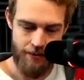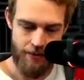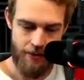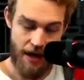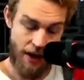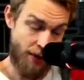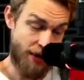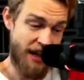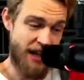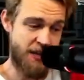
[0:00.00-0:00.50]
I
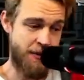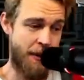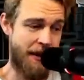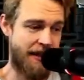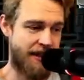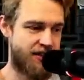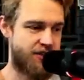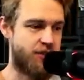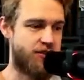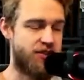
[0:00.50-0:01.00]
realize my
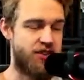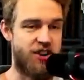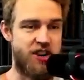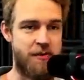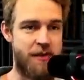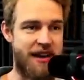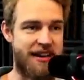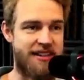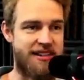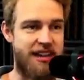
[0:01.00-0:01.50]
elixir's already
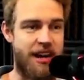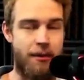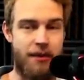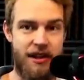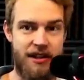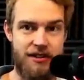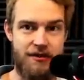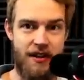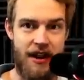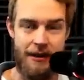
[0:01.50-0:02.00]
maxed out, but
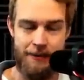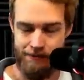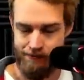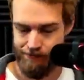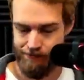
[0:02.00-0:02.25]
that's fine.